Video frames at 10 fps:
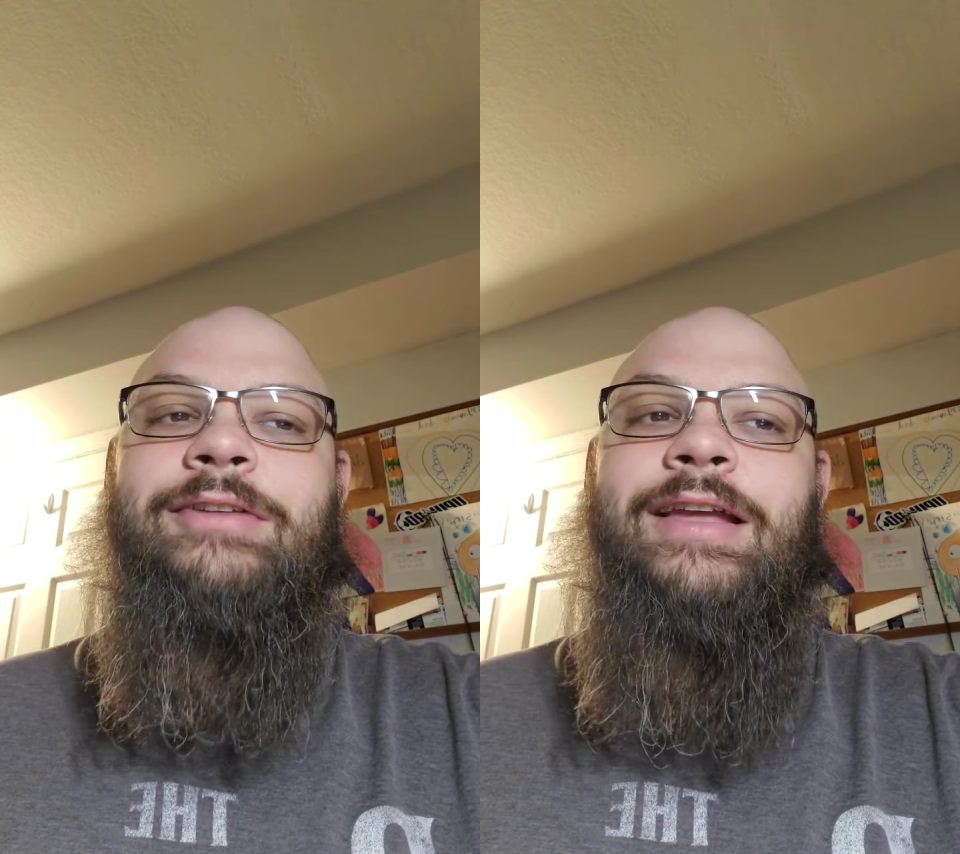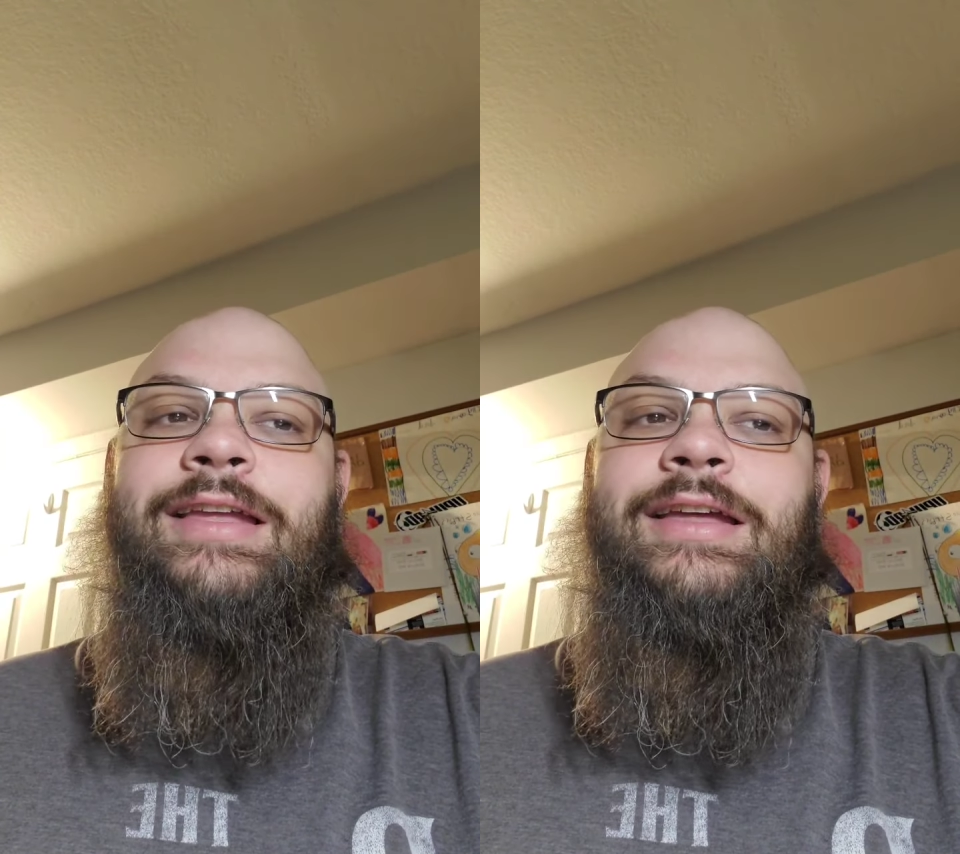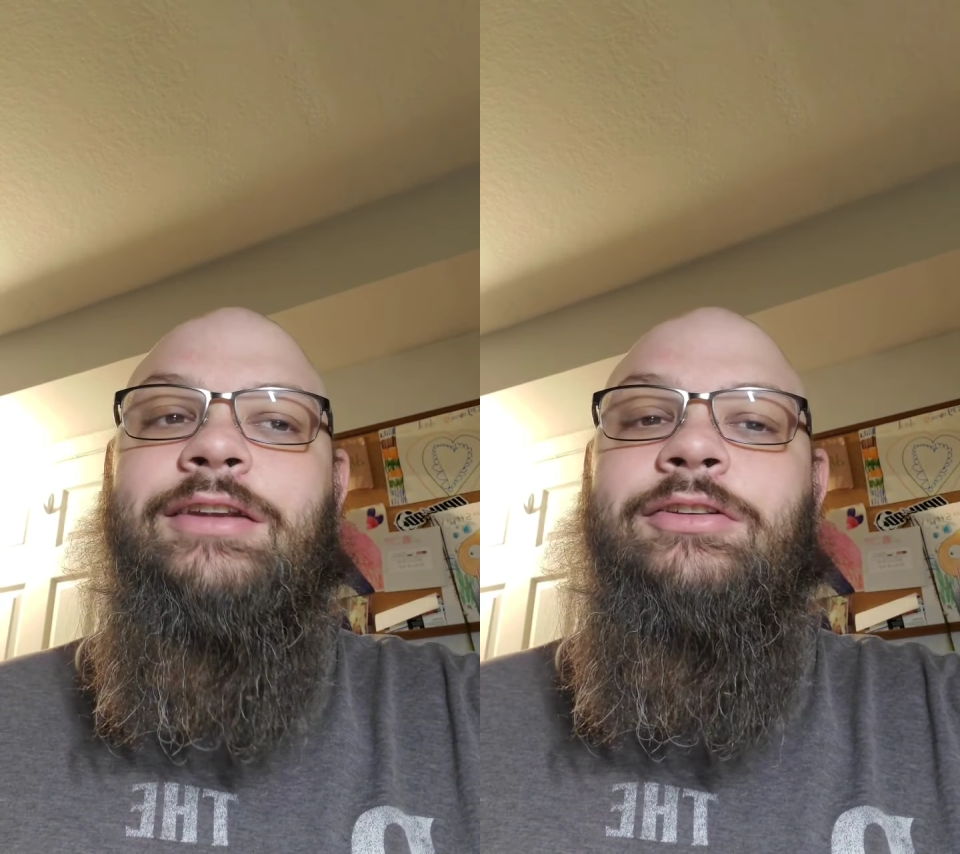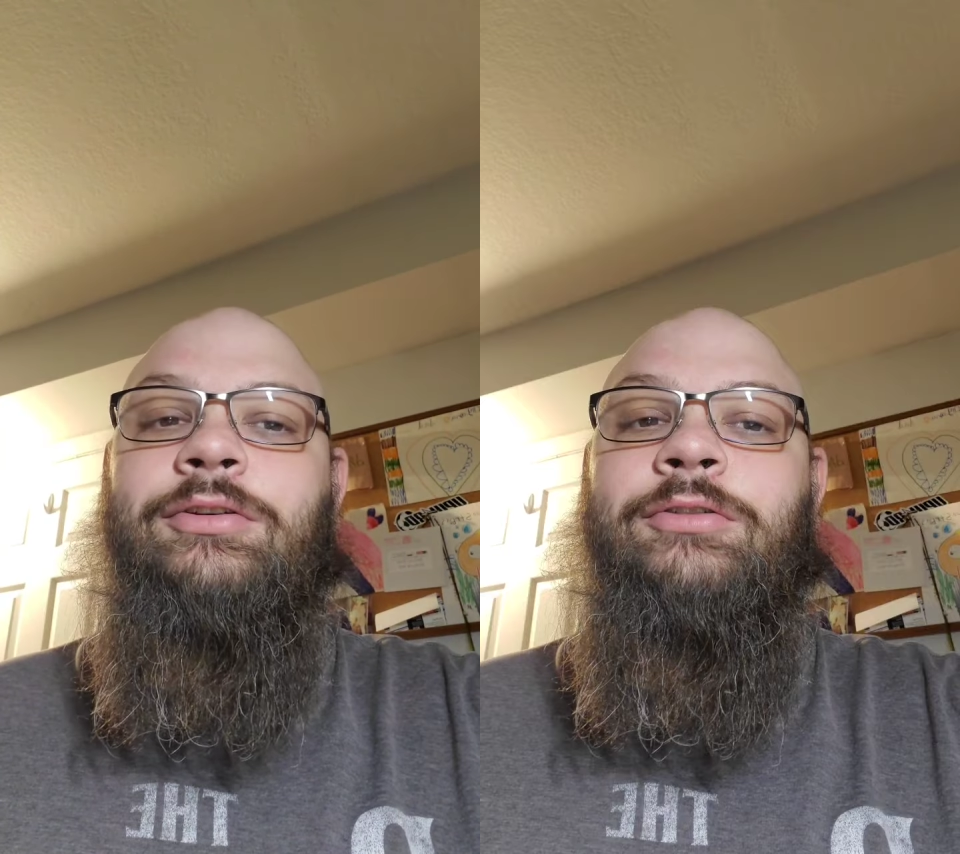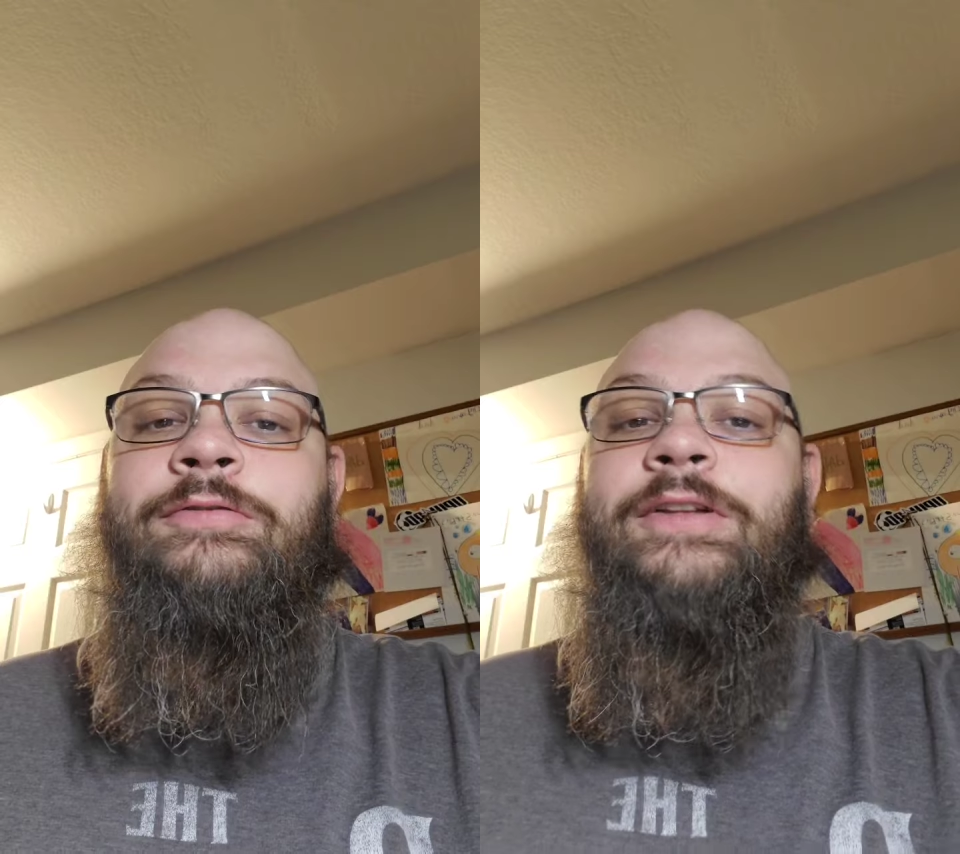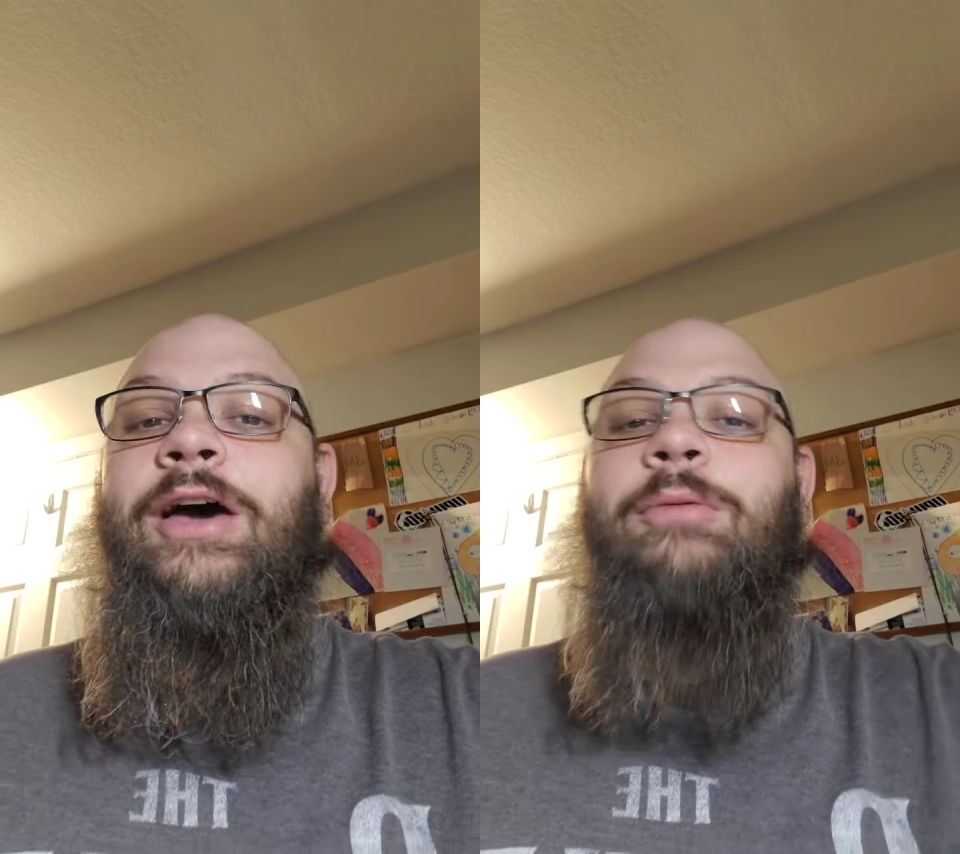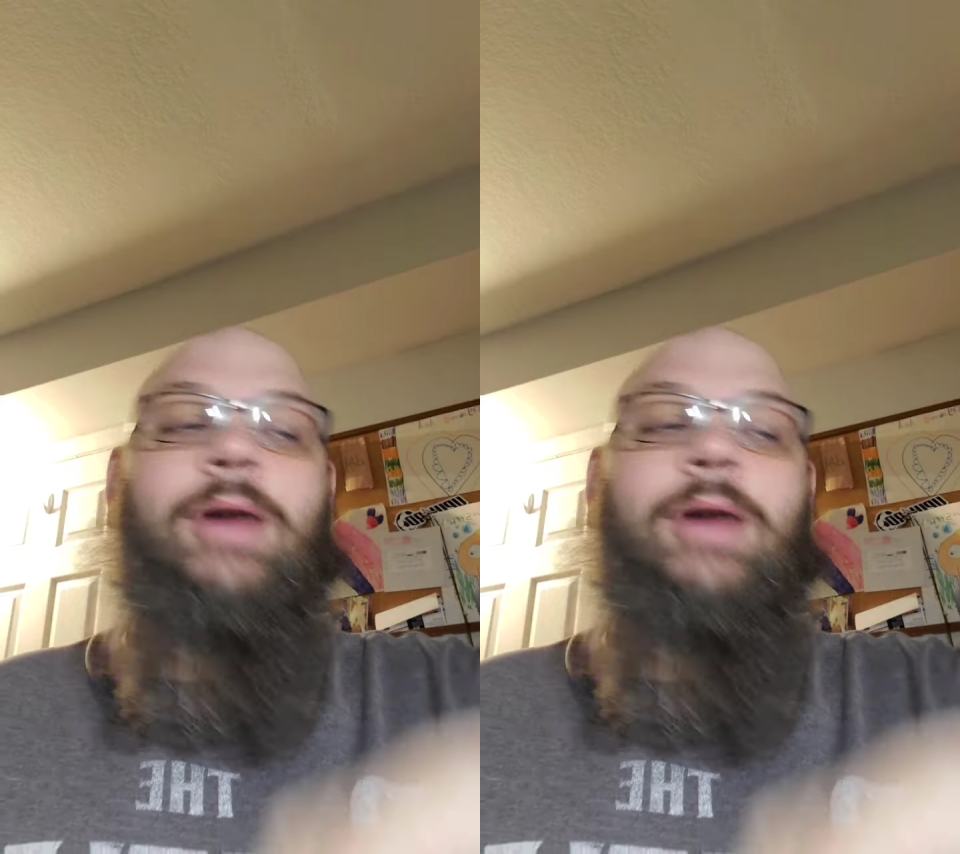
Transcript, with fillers: as I can get to fill out